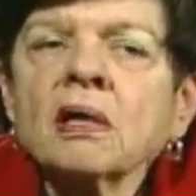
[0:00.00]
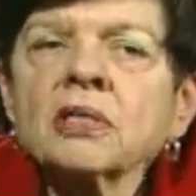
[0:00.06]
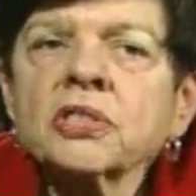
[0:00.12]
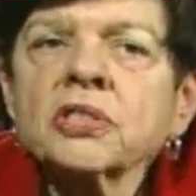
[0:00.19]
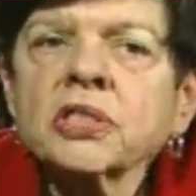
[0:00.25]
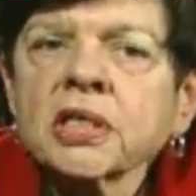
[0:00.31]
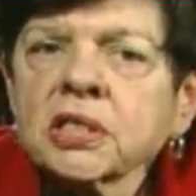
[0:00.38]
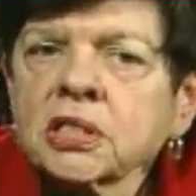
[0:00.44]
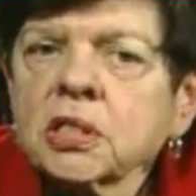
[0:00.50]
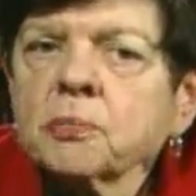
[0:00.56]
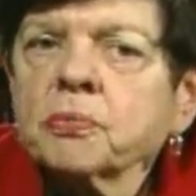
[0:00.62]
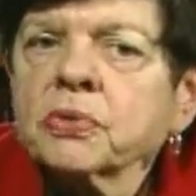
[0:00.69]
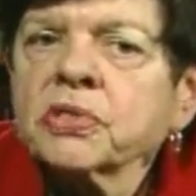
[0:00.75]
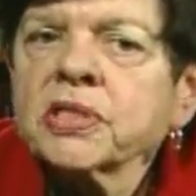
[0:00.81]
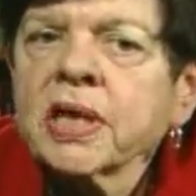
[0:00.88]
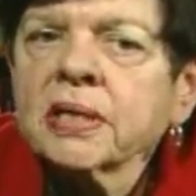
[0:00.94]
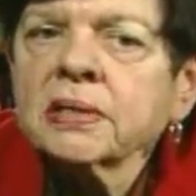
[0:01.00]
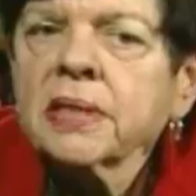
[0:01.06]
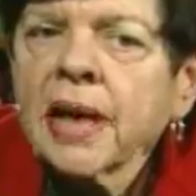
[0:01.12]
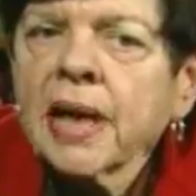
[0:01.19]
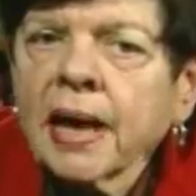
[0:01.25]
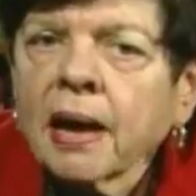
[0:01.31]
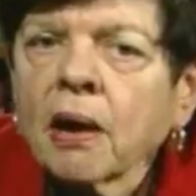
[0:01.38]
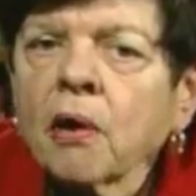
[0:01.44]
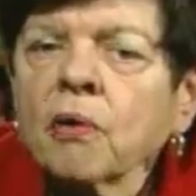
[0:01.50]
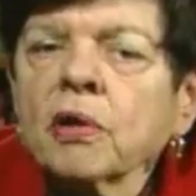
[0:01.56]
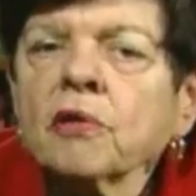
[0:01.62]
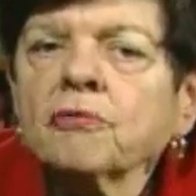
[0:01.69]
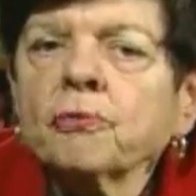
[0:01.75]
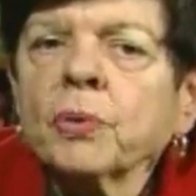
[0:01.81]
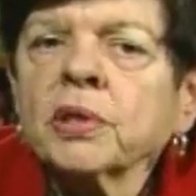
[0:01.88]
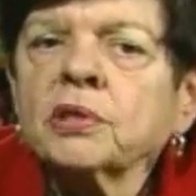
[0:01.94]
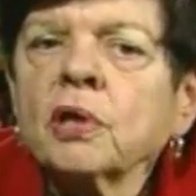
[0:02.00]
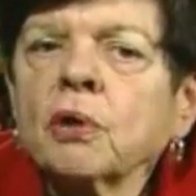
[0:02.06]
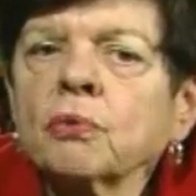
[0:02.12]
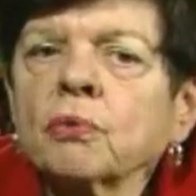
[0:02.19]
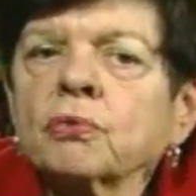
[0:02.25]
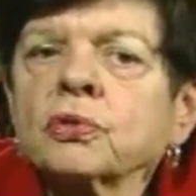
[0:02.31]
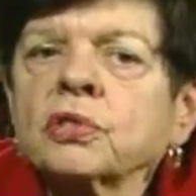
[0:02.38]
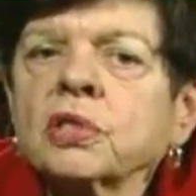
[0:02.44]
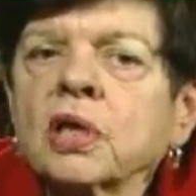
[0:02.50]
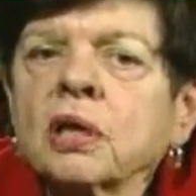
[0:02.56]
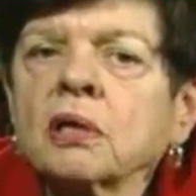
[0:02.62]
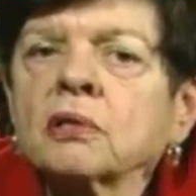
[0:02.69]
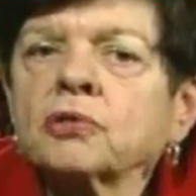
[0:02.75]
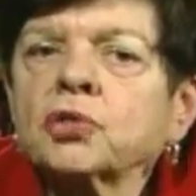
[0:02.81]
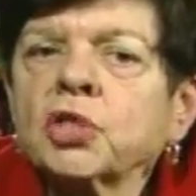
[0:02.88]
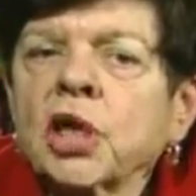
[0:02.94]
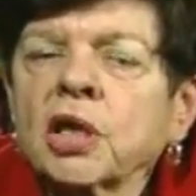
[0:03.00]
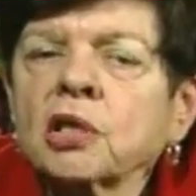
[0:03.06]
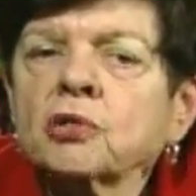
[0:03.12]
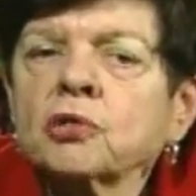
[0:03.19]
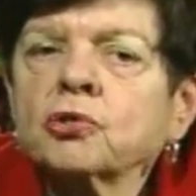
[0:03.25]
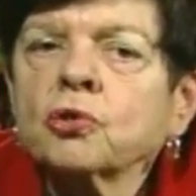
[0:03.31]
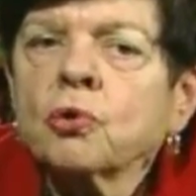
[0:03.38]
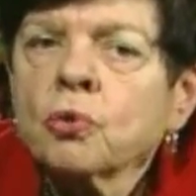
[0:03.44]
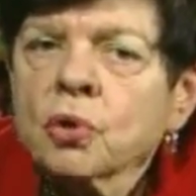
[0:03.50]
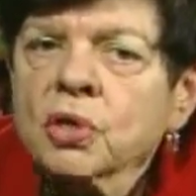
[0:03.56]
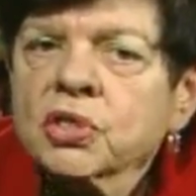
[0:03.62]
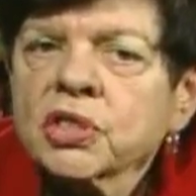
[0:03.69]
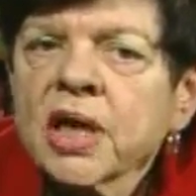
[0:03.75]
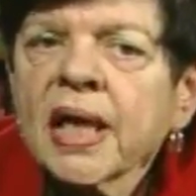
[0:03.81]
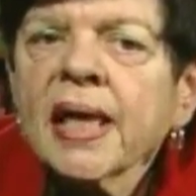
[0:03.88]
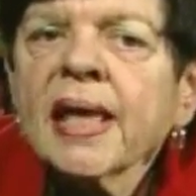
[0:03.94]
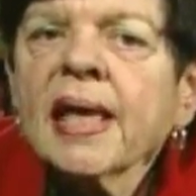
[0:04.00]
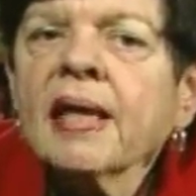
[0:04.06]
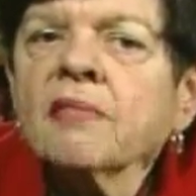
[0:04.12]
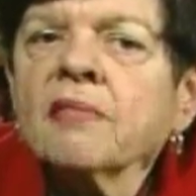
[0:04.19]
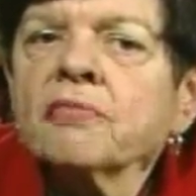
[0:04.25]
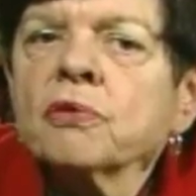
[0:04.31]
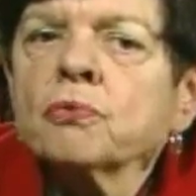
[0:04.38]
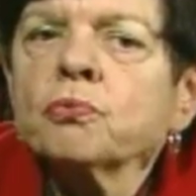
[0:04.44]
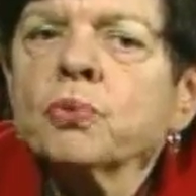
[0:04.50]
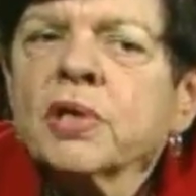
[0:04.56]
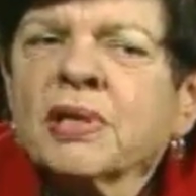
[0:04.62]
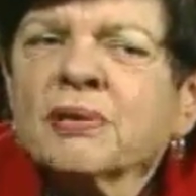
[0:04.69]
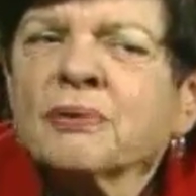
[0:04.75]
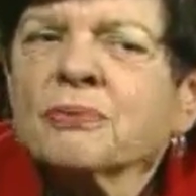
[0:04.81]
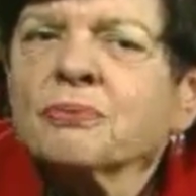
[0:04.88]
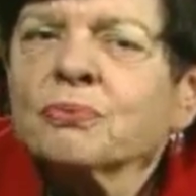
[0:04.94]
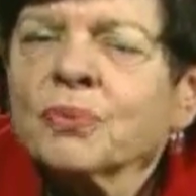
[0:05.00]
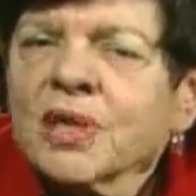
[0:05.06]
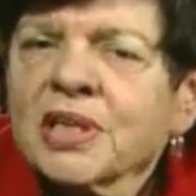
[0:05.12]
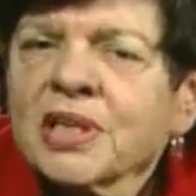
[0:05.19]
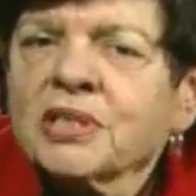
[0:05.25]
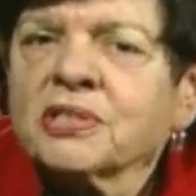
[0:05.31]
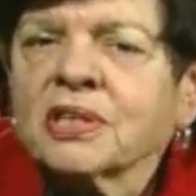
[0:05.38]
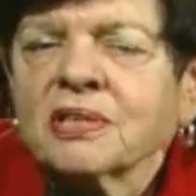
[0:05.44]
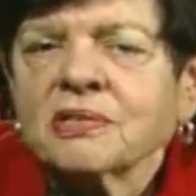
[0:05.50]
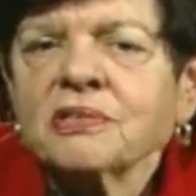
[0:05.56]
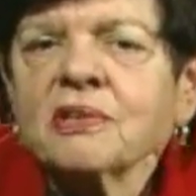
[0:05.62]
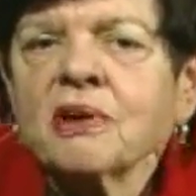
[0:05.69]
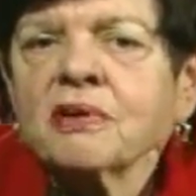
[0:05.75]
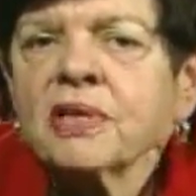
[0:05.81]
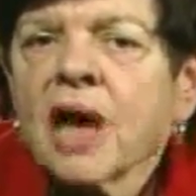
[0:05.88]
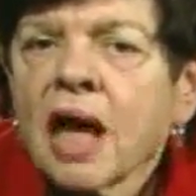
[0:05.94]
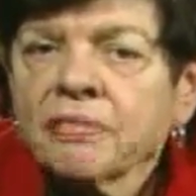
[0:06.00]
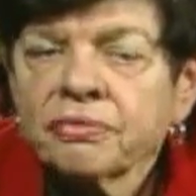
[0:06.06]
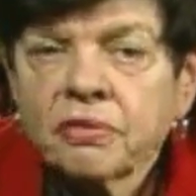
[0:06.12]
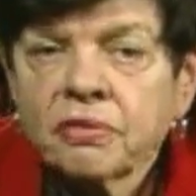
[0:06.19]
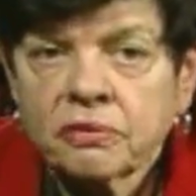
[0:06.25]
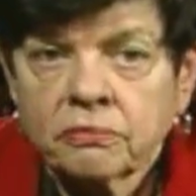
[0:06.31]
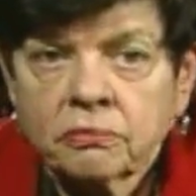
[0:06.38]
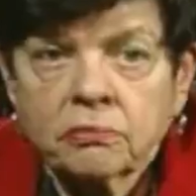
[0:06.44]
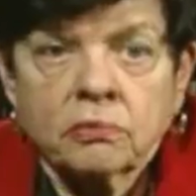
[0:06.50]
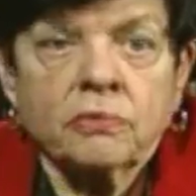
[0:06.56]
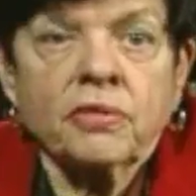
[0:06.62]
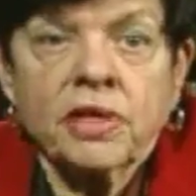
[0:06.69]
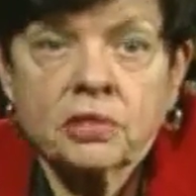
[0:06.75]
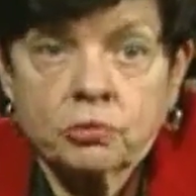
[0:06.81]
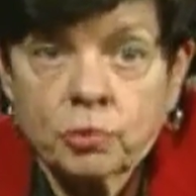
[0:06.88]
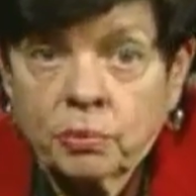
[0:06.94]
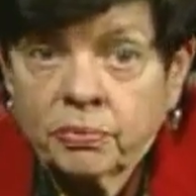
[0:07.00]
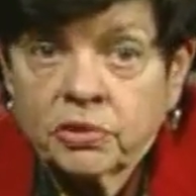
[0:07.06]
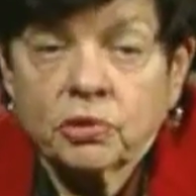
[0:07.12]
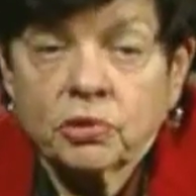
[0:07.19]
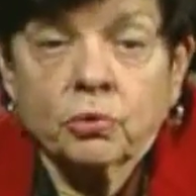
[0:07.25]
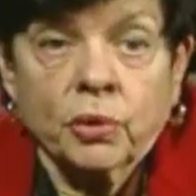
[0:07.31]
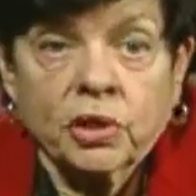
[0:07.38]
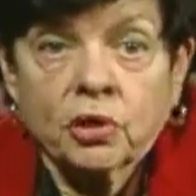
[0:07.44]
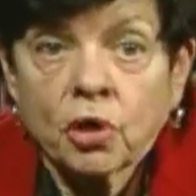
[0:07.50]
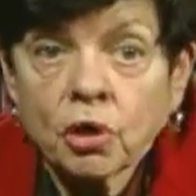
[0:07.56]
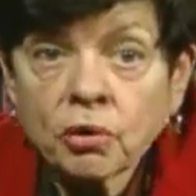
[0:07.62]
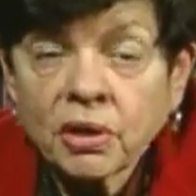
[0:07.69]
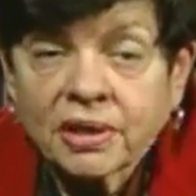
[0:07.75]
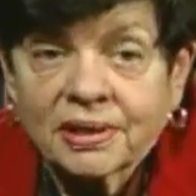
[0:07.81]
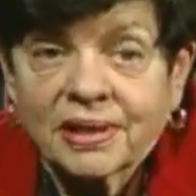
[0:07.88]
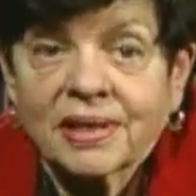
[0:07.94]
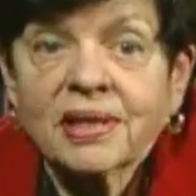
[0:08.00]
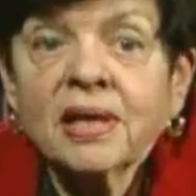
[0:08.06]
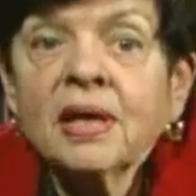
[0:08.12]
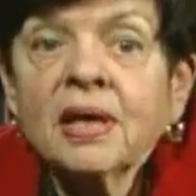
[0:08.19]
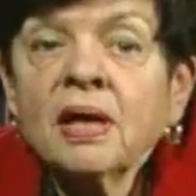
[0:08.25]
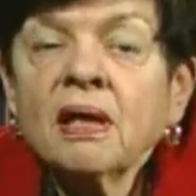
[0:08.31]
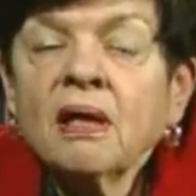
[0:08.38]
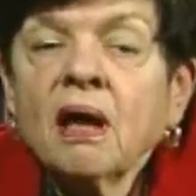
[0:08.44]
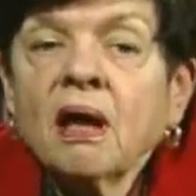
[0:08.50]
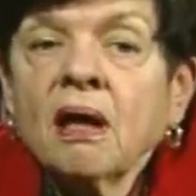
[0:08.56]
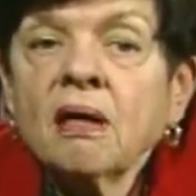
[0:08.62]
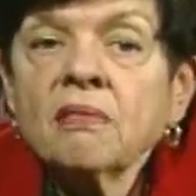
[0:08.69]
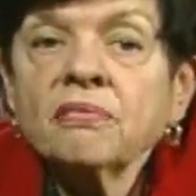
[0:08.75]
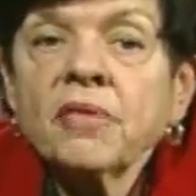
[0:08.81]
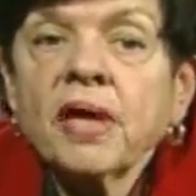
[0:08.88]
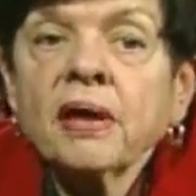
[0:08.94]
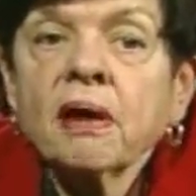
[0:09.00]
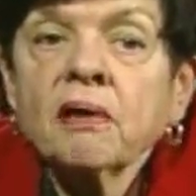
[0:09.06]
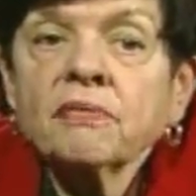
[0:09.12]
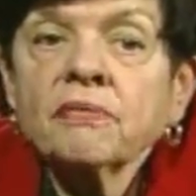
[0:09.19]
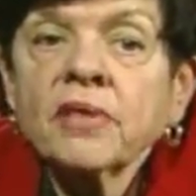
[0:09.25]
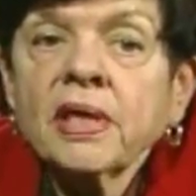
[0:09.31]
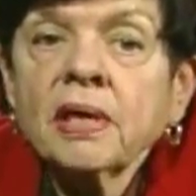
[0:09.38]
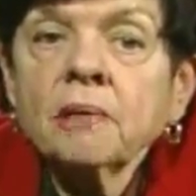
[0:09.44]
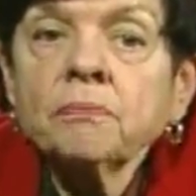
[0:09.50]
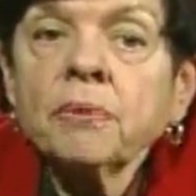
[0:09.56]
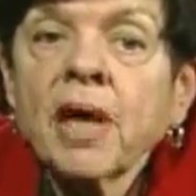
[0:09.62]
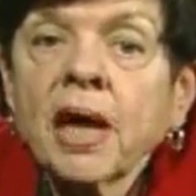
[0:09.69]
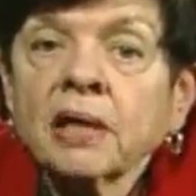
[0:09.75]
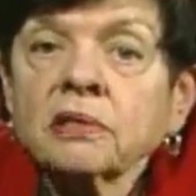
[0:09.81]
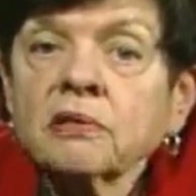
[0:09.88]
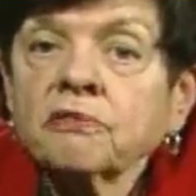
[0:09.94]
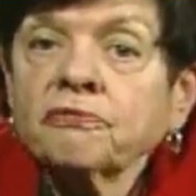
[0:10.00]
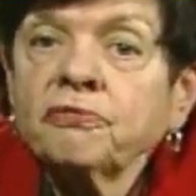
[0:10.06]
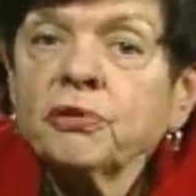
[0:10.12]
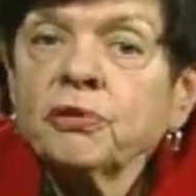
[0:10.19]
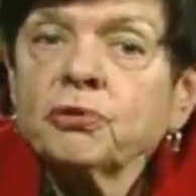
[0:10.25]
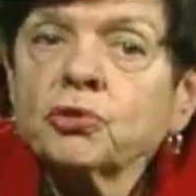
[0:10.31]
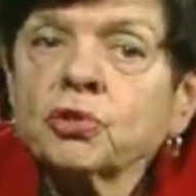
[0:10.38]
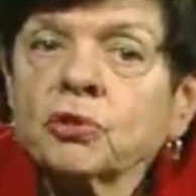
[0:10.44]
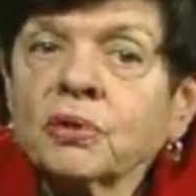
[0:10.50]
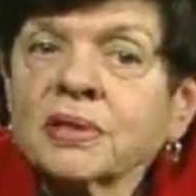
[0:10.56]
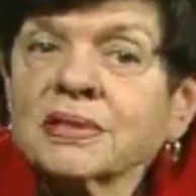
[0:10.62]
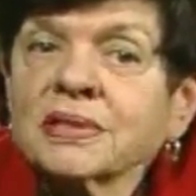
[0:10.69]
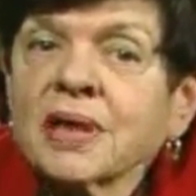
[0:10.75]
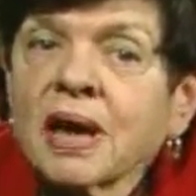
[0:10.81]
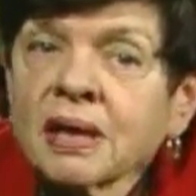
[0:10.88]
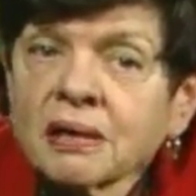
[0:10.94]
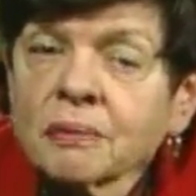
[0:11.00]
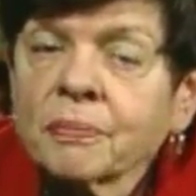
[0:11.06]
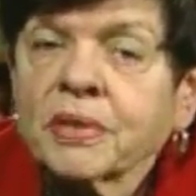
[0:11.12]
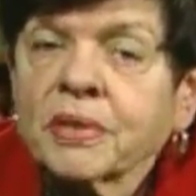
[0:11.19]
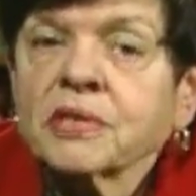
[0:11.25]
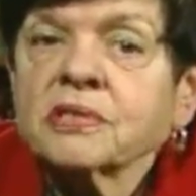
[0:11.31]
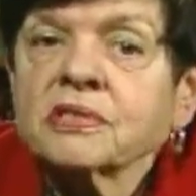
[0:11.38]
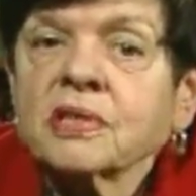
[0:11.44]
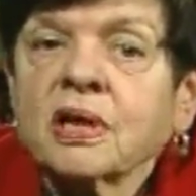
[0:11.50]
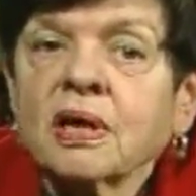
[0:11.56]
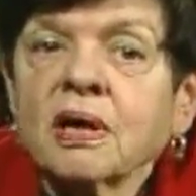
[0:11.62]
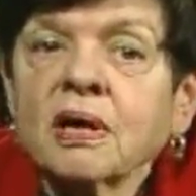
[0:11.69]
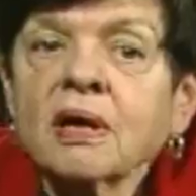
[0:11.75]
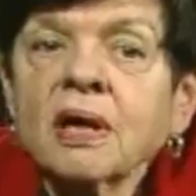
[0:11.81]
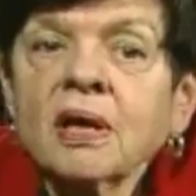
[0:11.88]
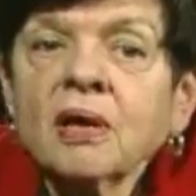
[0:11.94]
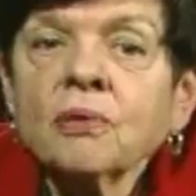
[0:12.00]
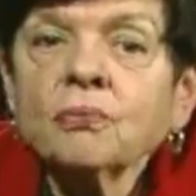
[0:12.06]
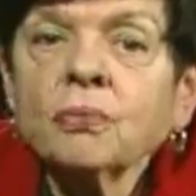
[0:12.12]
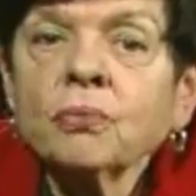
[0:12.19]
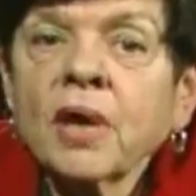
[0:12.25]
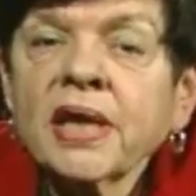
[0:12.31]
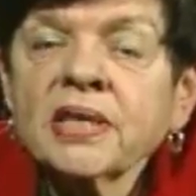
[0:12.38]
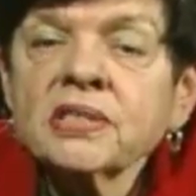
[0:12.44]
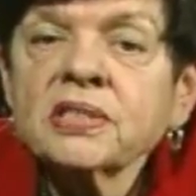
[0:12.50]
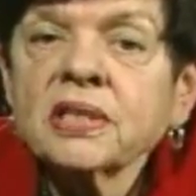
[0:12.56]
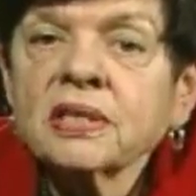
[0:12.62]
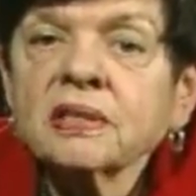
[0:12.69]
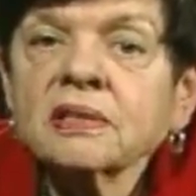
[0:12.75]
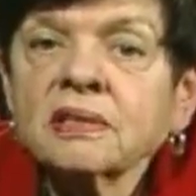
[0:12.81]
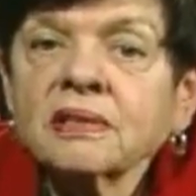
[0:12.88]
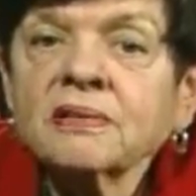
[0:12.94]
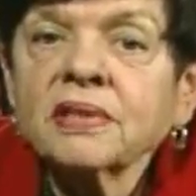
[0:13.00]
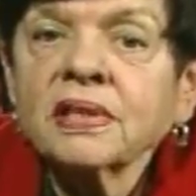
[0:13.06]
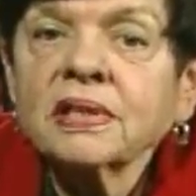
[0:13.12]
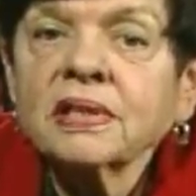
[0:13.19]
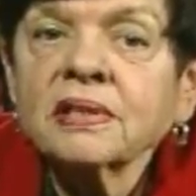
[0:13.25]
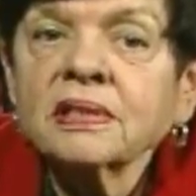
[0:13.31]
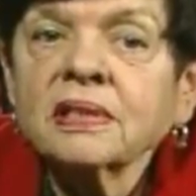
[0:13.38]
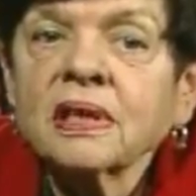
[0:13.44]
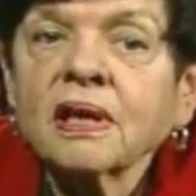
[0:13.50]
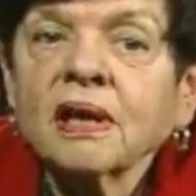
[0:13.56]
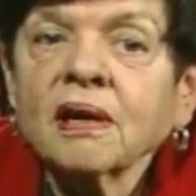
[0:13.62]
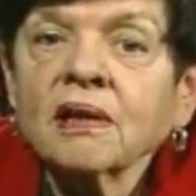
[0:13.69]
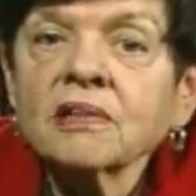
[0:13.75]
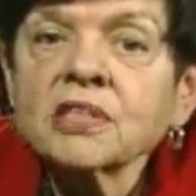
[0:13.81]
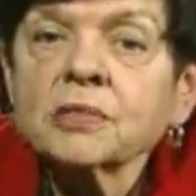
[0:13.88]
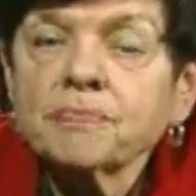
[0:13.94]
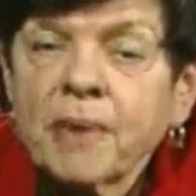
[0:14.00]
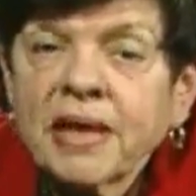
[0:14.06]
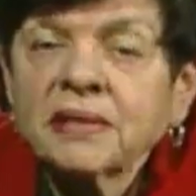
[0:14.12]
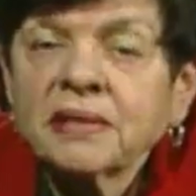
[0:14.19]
60% uh, now if we don't uh, change course. And the real reasons mm -hmm. are not the things we've been doing currently. Uh, they are the impact of future entitlements uh, raising. Thank the, you, uh, Alice. I'm